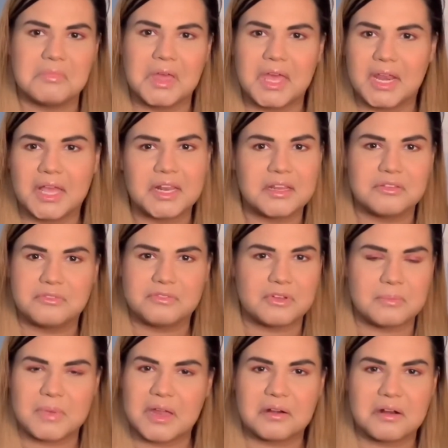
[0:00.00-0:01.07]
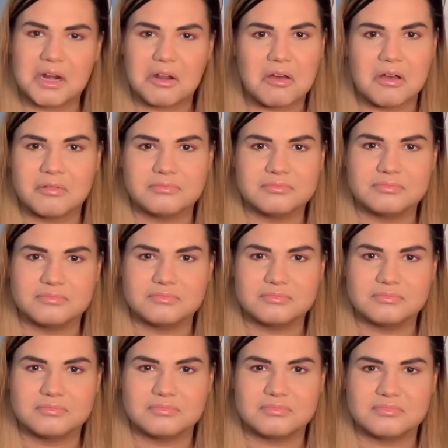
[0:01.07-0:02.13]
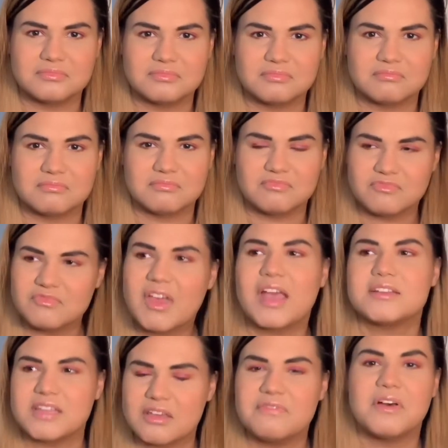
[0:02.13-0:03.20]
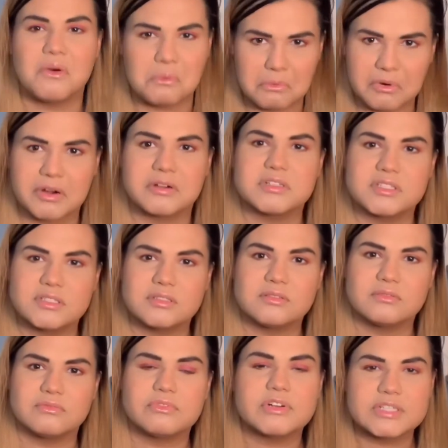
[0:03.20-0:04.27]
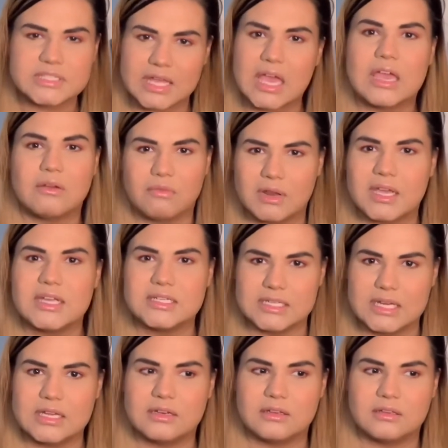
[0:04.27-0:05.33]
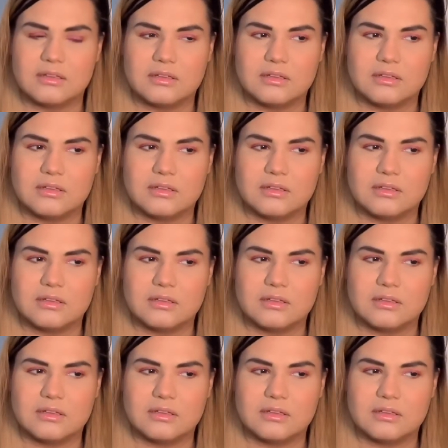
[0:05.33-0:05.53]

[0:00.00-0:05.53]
and I didn't feel better at all. In fact, I felt worse for saying what I did.